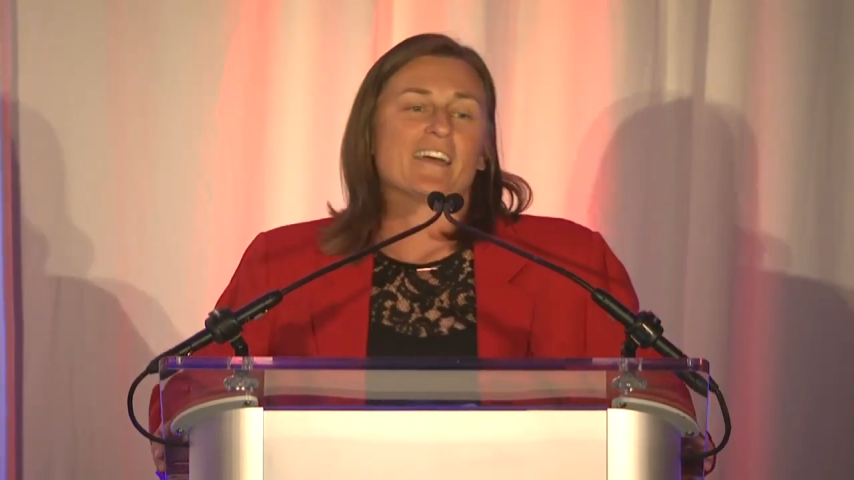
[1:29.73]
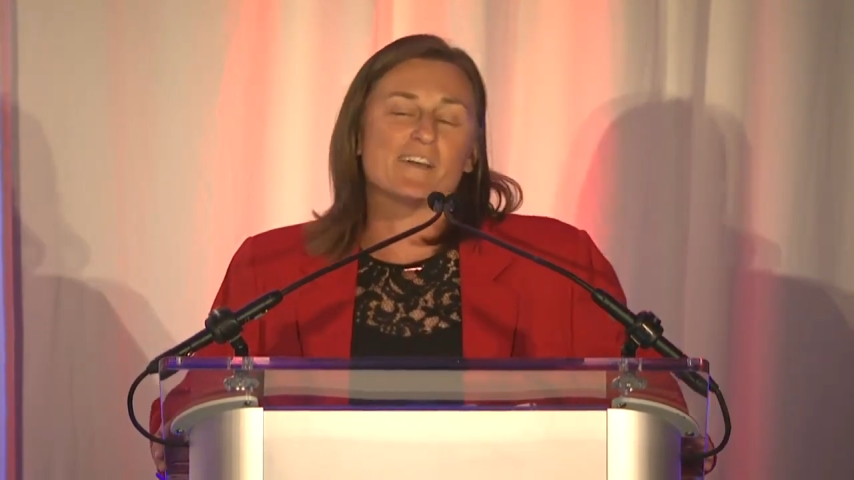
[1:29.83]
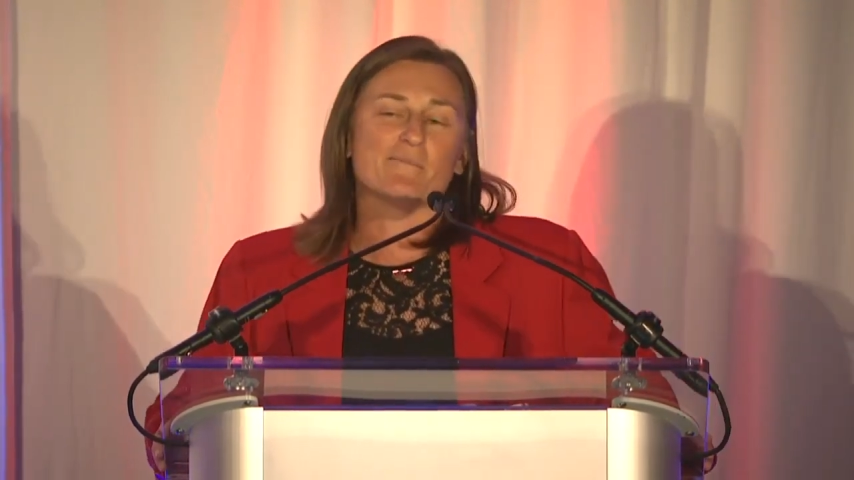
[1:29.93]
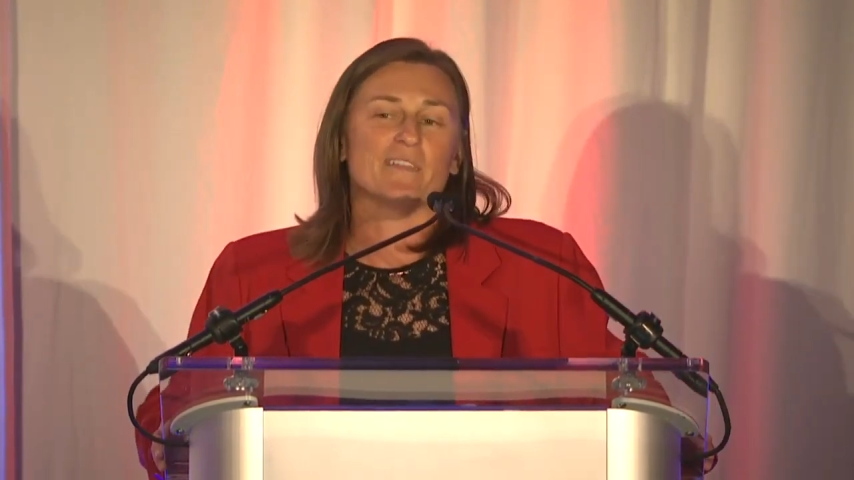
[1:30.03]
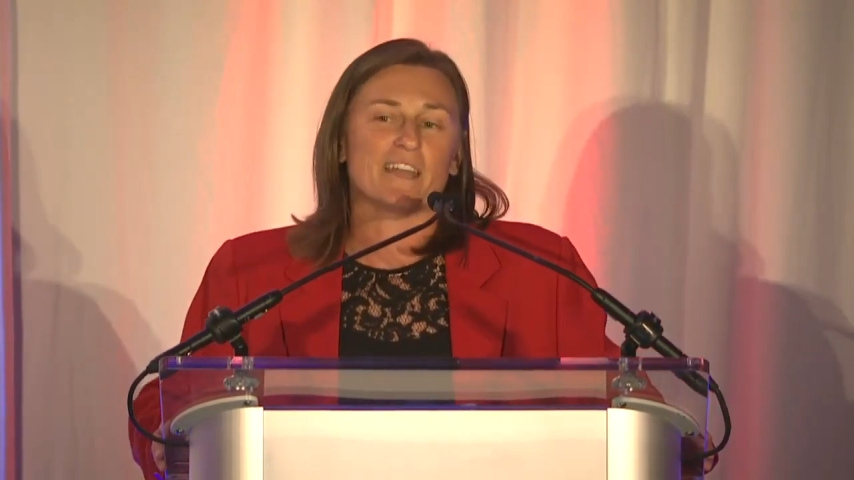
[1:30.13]

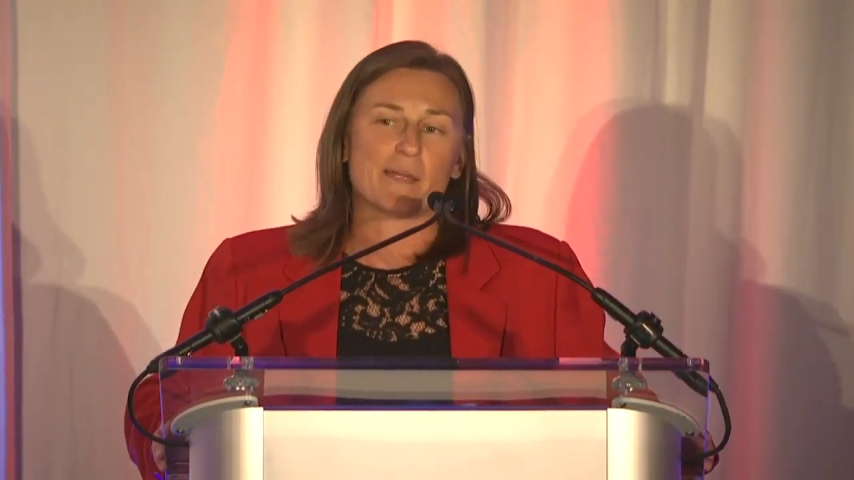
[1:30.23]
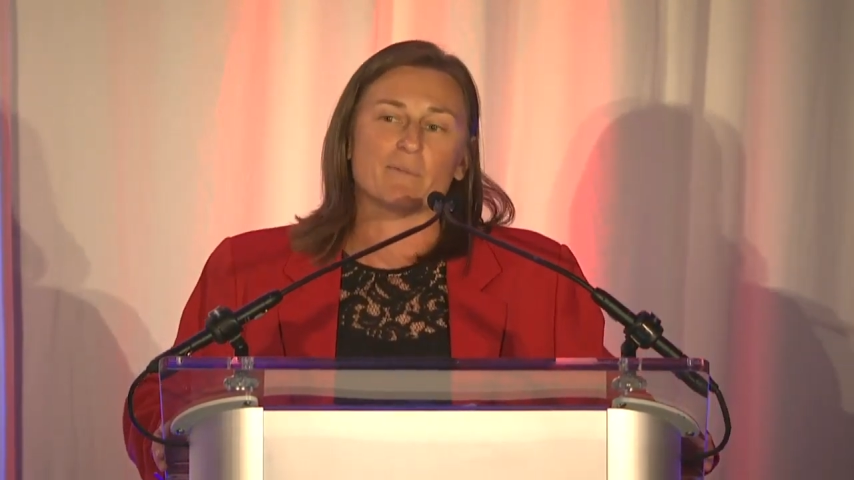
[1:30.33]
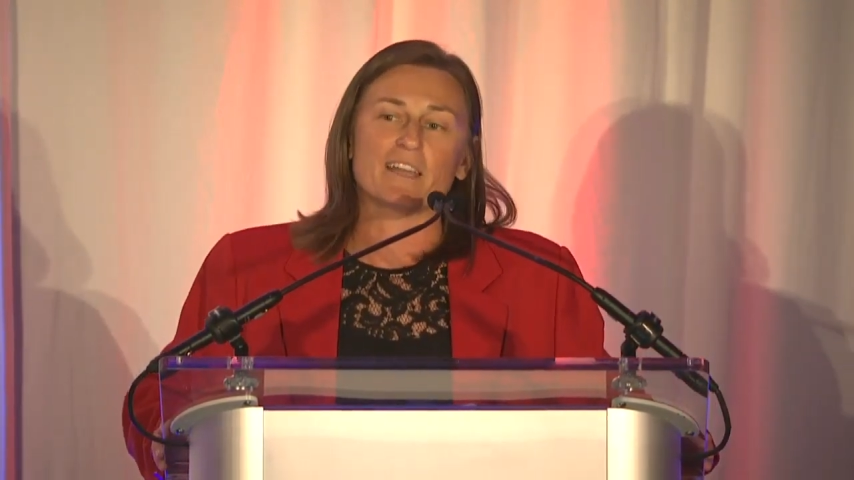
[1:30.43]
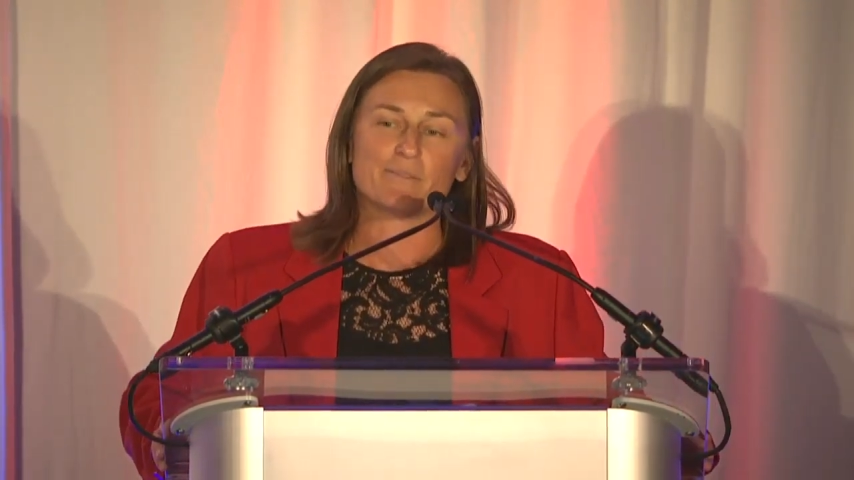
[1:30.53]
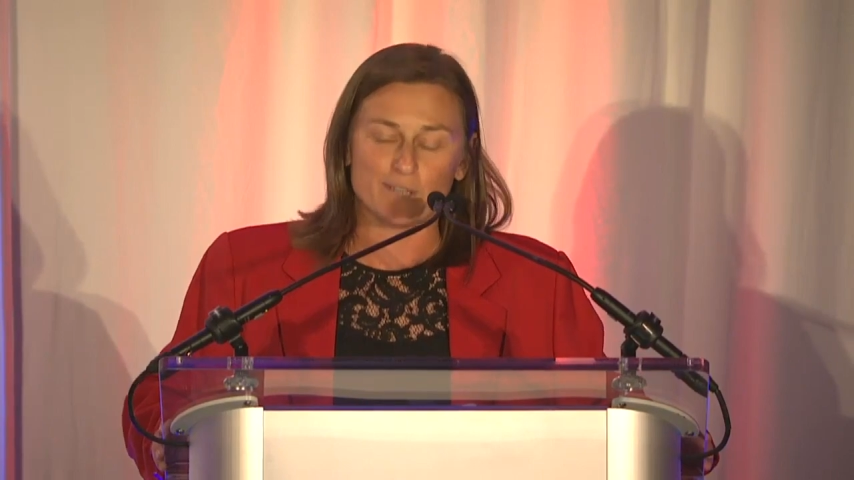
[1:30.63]
that I
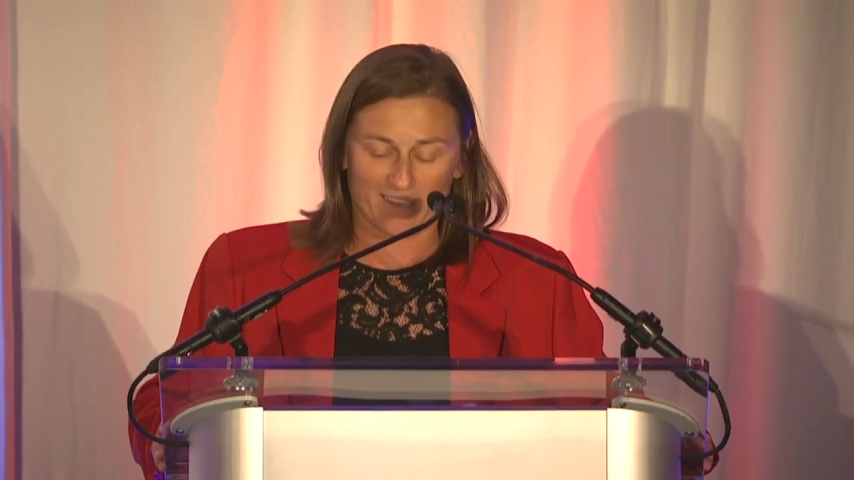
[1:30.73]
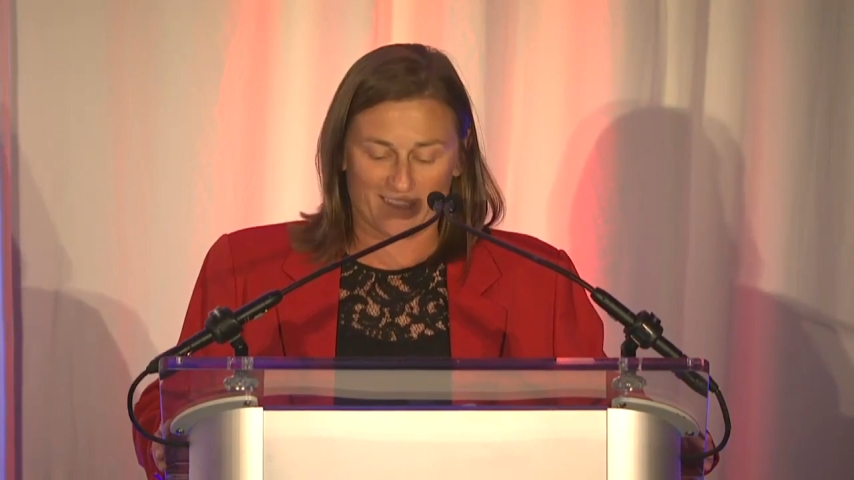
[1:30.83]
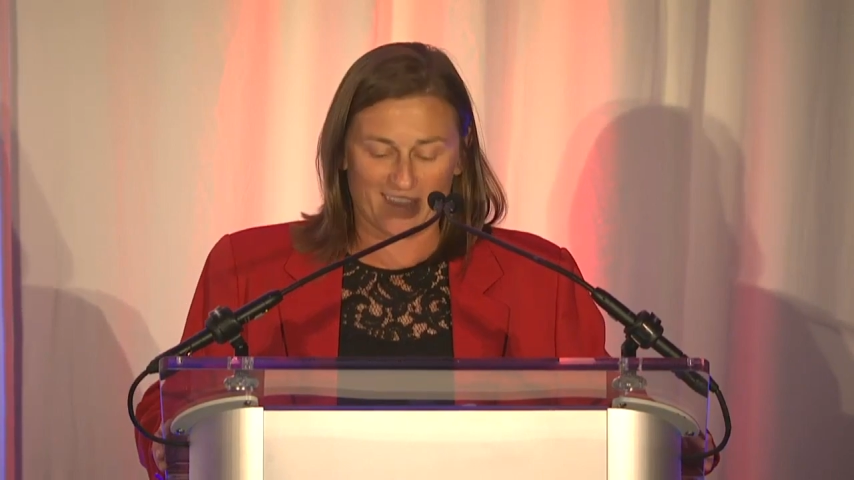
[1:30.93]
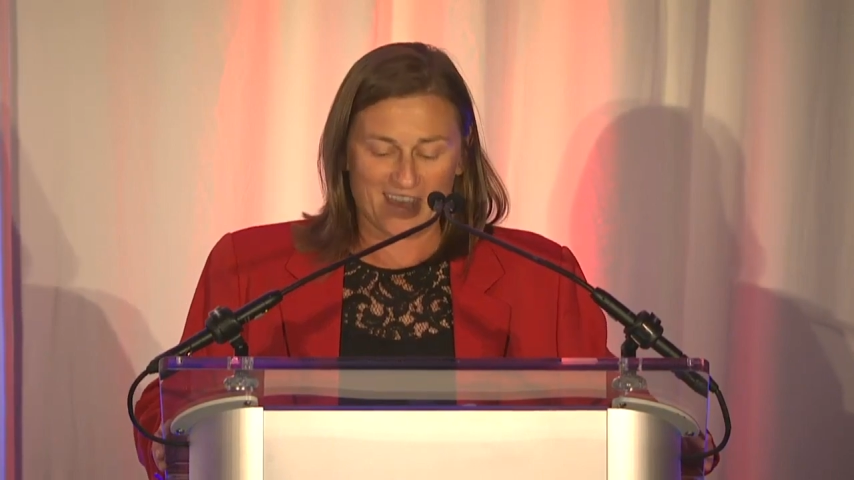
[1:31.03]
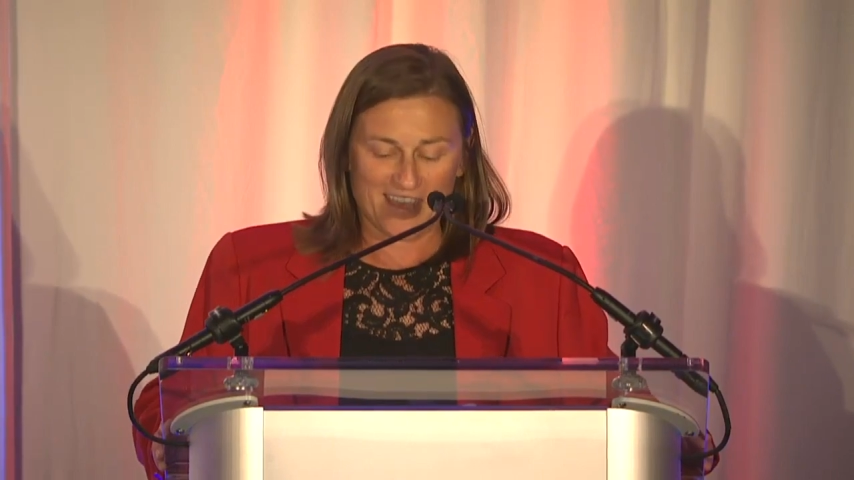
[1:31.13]
played with.